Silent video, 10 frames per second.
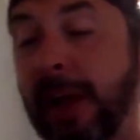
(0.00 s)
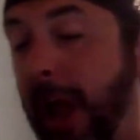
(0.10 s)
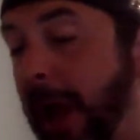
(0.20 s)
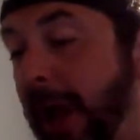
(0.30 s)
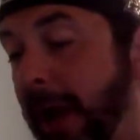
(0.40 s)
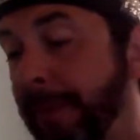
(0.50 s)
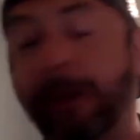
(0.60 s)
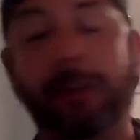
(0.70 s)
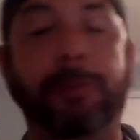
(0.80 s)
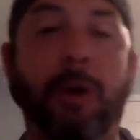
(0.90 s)
and
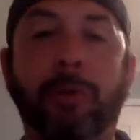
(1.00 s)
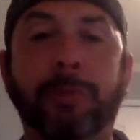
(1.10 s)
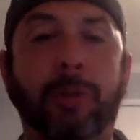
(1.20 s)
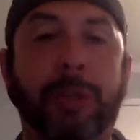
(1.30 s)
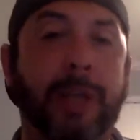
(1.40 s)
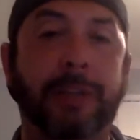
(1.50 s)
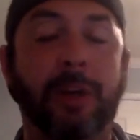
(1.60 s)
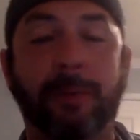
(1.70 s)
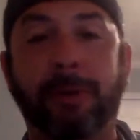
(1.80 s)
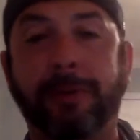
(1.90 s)
Patrick Mahomes only has a
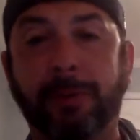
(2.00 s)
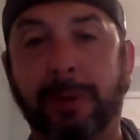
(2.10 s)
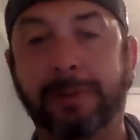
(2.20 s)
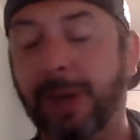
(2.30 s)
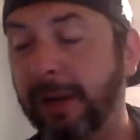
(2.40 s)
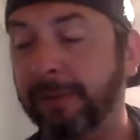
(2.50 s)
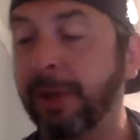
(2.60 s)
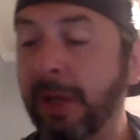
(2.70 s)
number of 25,